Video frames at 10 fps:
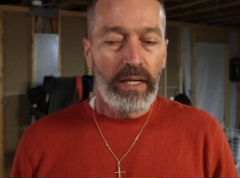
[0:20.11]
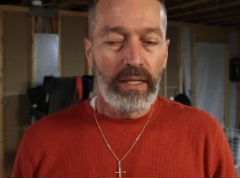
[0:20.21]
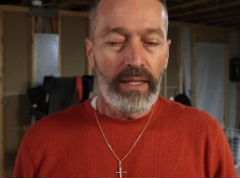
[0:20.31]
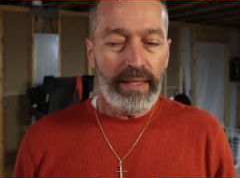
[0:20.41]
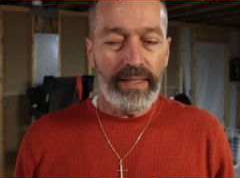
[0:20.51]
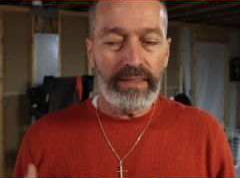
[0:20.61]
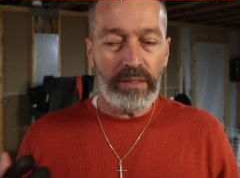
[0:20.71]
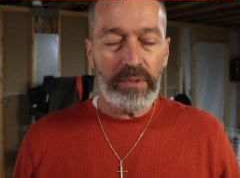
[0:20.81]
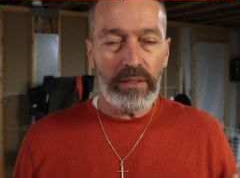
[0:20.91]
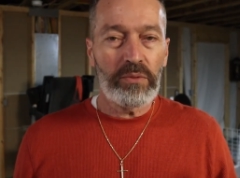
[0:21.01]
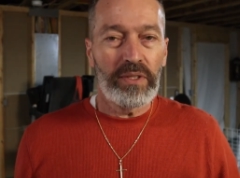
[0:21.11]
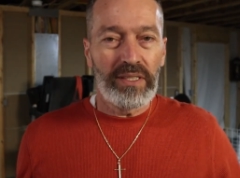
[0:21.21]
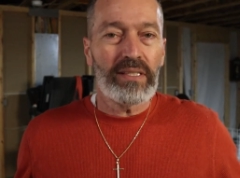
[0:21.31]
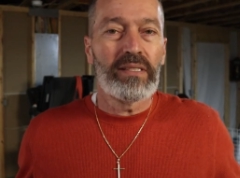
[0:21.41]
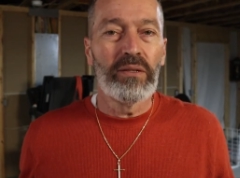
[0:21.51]
I think sometimes we
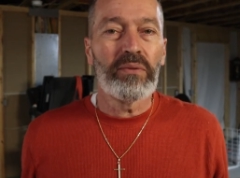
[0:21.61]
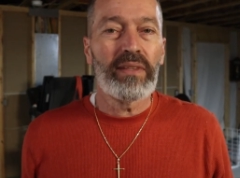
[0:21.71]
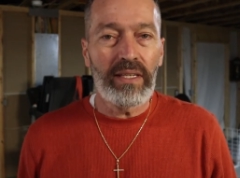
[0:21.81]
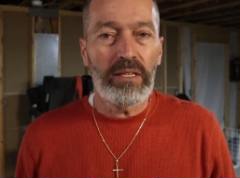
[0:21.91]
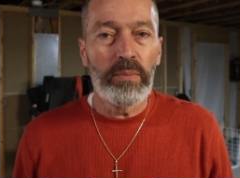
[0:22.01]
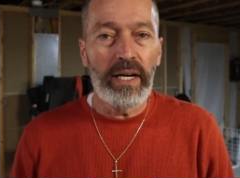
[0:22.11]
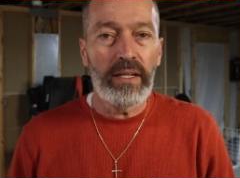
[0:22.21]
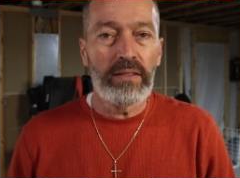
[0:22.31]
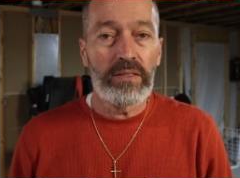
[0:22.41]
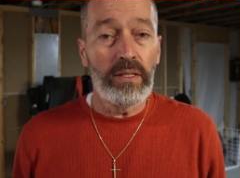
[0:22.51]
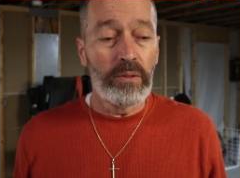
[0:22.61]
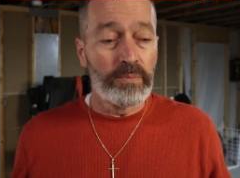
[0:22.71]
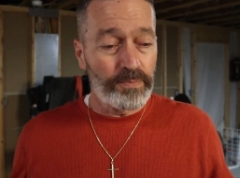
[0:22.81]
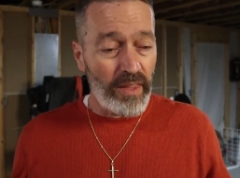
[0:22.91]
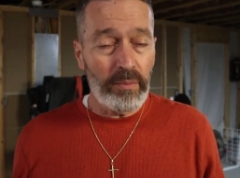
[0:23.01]
just don't think about it.
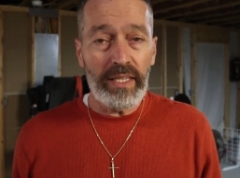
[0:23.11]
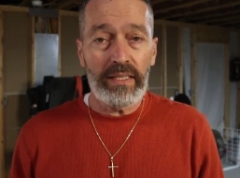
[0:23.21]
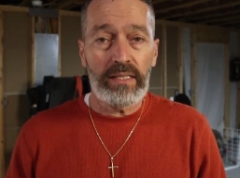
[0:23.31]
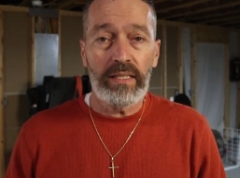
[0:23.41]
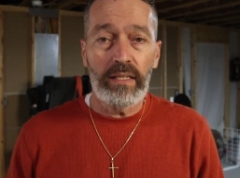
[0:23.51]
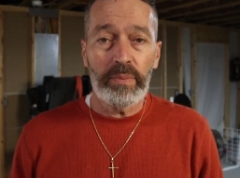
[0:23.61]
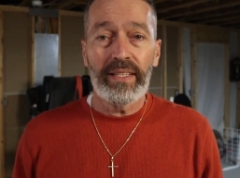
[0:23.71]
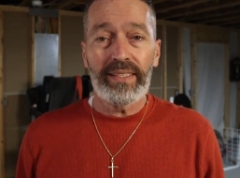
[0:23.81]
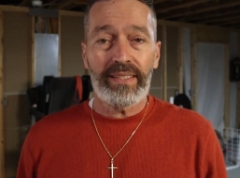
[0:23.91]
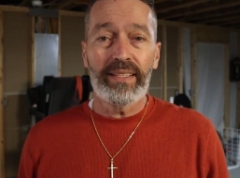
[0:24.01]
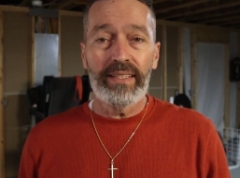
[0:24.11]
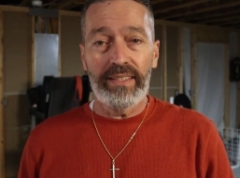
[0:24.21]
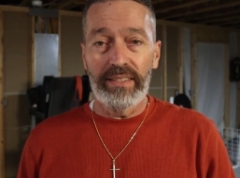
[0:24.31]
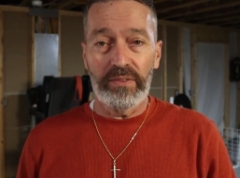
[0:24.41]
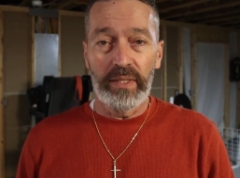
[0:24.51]
So let me get set up and let's get
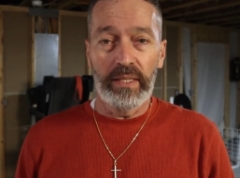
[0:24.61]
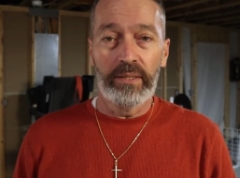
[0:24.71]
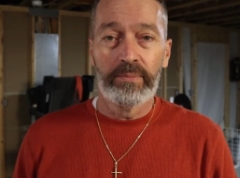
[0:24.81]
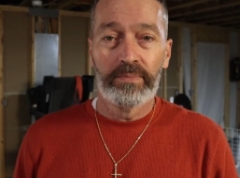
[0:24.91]
into this video.